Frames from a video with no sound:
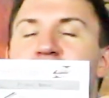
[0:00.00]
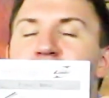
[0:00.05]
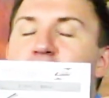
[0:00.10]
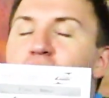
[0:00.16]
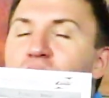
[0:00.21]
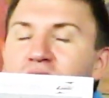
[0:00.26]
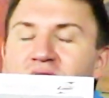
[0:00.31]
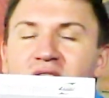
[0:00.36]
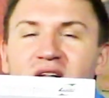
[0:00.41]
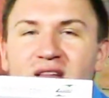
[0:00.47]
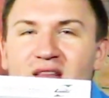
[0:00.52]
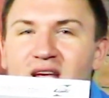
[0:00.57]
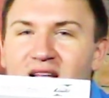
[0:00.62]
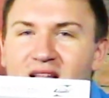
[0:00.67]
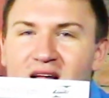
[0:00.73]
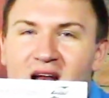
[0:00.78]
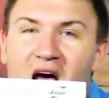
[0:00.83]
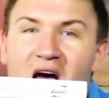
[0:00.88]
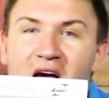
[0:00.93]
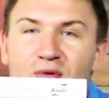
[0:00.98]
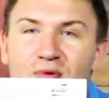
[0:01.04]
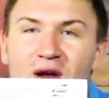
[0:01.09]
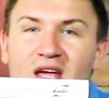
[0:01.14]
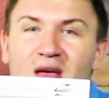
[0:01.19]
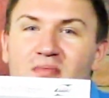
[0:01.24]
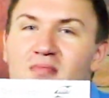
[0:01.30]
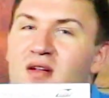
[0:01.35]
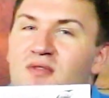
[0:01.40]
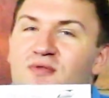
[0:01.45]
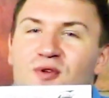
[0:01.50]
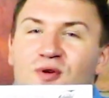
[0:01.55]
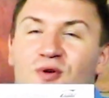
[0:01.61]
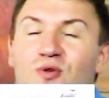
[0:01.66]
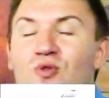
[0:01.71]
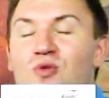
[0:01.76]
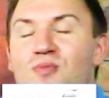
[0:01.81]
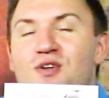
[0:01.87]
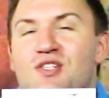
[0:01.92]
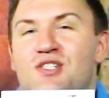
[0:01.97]
important thing that I recommend for
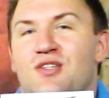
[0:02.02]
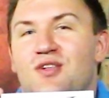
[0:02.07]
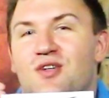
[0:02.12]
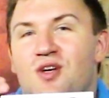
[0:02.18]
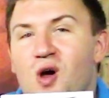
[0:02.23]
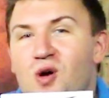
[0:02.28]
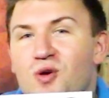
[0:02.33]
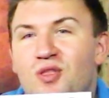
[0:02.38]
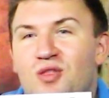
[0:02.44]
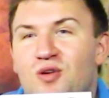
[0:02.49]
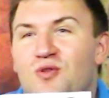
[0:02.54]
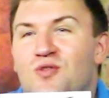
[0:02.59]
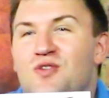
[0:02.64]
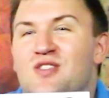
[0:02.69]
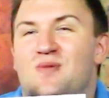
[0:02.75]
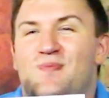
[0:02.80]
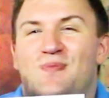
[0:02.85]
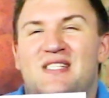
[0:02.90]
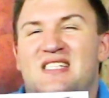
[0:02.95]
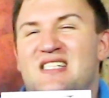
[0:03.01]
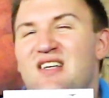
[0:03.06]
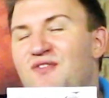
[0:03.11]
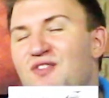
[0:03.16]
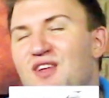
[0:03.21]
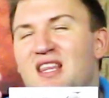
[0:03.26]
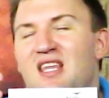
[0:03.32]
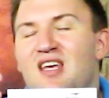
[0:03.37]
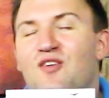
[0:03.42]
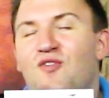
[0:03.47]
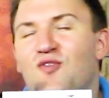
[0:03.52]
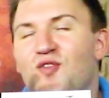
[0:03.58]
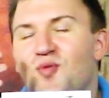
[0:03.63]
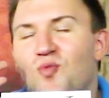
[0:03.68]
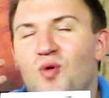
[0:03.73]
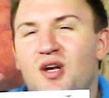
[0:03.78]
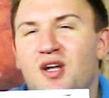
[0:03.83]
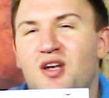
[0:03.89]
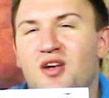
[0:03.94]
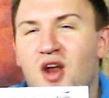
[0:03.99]
groomers to go through, specifically if
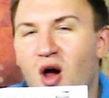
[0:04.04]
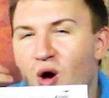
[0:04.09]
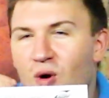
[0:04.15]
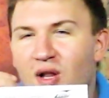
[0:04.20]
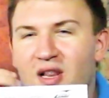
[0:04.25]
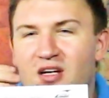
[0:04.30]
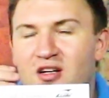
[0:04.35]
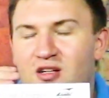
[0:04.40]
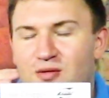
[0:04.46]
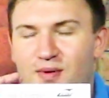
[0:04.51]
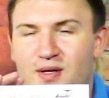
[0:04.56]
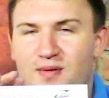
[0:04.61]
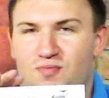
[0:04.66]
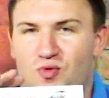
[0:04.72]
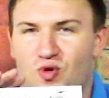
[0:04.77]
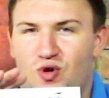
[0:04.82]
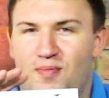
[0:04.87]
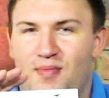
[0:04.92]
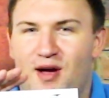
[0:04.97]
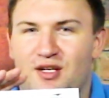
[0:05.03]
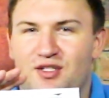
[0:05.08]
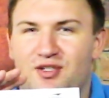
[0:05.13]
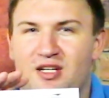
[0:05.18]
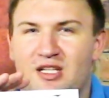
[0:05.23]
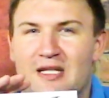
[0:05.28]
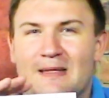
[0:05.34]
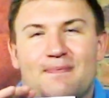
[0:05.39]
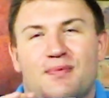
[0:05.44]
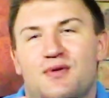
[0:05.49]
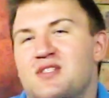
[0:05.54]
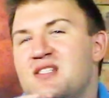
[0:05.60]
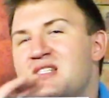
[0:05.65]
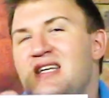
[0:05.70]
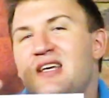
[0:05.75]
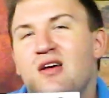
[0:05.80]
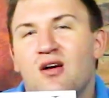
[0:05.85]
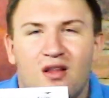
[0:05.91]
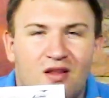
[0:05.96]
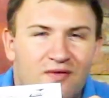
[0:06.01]
you want to know a little bit more about your clipper,
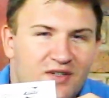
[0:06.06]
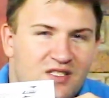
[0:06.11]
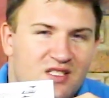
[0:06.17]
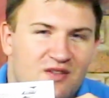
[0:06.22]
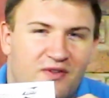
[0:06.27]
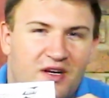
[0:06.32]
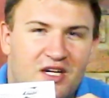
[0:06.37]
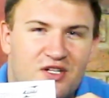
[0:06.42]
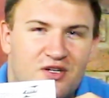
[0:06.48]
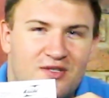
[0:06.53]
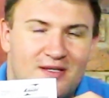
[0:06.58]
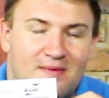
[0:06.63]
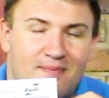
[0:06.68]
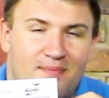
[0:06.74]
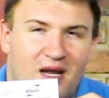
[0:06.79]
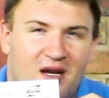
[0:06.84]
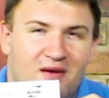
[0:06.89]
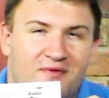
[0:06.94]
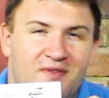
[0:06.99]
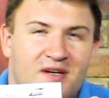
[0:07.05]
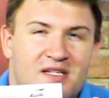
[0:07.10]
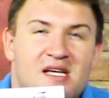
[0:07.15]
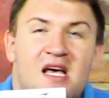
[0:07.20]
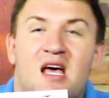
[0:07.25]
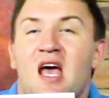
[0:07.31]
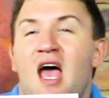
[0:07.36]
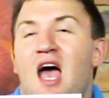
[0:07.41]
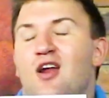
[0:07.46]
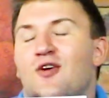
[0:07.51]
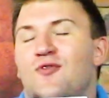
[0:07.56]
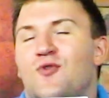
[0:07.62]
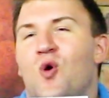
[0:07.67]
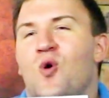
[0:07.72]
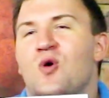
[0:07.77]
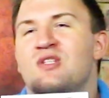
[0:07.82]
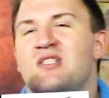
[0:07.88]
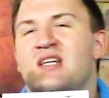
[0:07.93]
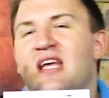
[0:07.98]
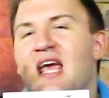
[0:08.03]
see all of its features and benefits, and of
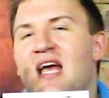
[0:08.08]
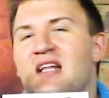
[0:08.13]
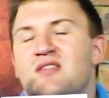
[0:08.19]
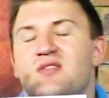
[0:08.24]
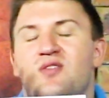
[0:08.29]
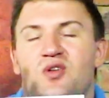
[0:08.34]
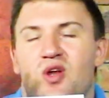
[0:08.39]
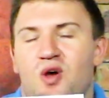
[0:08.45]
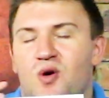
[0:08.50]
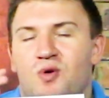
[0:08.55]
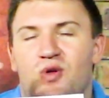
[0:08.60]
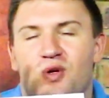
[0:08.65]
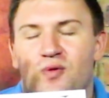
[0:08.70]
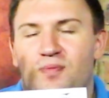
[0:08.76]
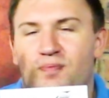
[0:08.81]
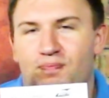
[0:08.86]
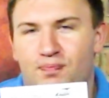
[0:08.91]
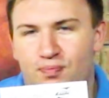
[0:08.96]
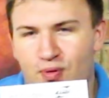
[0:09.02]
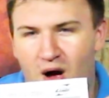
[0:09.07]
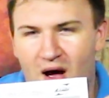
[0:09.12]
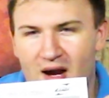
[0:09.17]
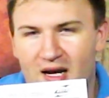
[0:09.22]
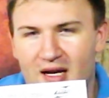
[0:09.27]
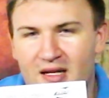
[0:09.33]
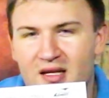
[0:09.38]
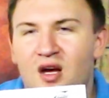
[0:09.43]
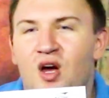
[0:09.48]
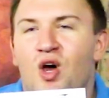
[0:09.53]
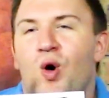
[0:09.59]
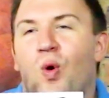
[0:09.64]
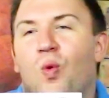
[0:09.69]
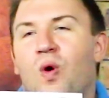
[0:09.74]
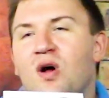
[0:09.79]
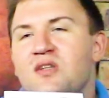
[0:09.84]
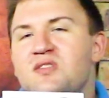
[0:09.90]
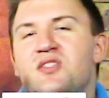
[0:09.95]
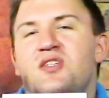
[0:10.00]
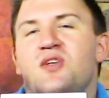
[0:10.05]
course to get to know your product.
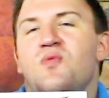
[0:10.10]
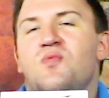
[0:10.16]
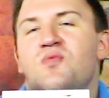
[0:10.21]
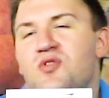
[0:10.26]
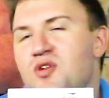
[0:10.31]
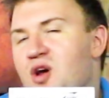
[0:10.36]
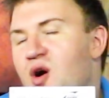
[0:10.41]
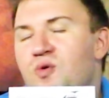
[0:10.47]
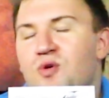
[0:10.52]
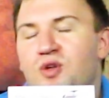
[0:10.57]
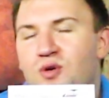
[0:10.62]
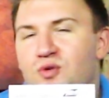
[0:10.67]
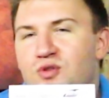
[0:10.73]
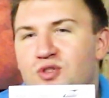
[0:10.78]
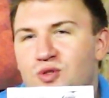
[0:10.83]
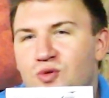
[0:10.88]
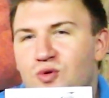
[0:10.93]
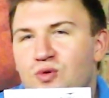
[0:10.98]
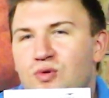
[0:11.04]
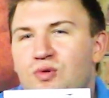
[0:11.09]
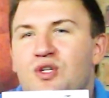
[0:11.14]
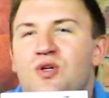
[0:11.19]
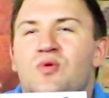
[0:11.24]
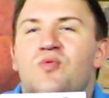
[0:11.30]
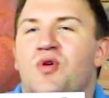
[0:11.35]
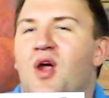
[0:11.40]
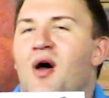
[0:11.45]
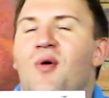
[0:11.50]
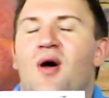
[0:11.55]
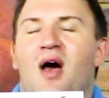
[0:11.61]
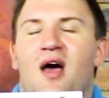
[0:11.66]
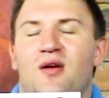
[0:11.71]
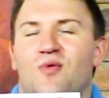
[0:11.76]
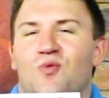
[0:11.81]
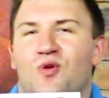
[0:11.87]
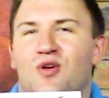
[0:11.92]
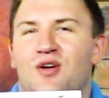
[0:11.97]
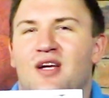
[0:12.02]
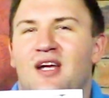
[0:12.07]
Once you know your tool, you know how
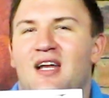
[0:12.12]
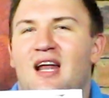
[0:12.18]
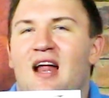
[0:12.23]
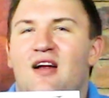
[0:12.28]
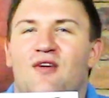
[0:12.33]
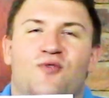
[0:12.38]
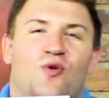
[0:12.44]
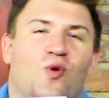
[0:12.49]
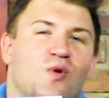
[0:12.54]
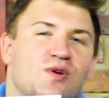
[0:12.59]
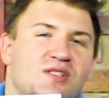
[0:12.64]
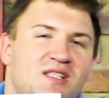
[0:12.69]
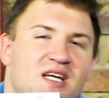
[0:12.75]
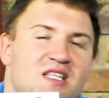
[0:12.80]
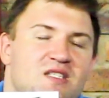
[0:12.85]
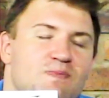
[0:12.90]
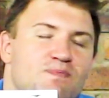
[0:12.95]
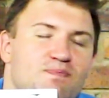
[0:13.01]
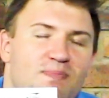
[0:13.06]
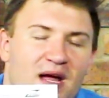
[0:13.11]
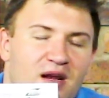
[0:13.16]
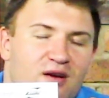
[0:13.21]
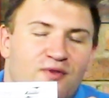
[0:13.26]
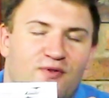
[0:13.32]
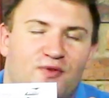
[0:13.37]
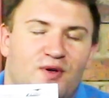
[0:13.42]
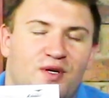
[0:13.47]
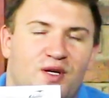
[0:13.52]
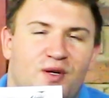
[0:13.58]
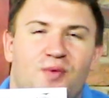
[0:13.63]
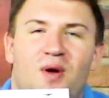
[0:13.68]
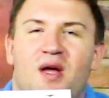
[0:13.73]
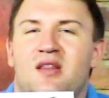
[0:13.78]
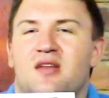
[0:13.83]
to work it, and of course it's better for you